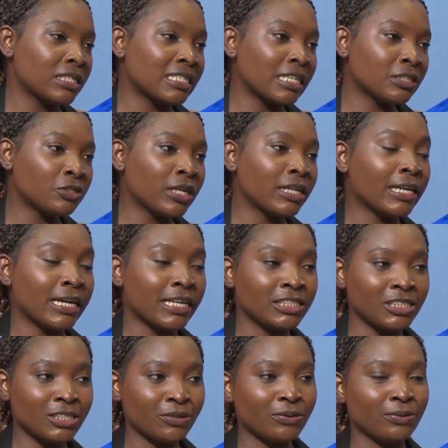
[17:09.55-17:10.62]
it's actually
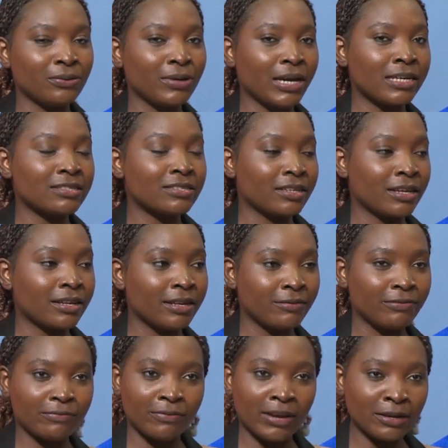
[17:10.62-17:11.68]
hedging you as the
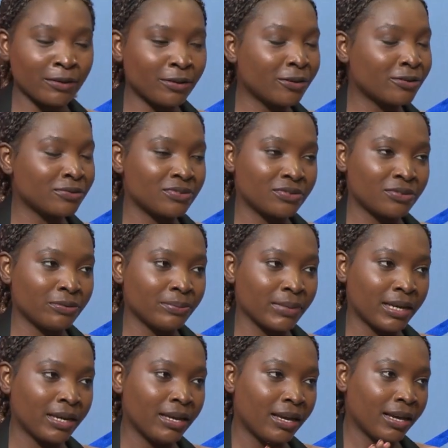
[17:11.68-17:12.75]
final consumer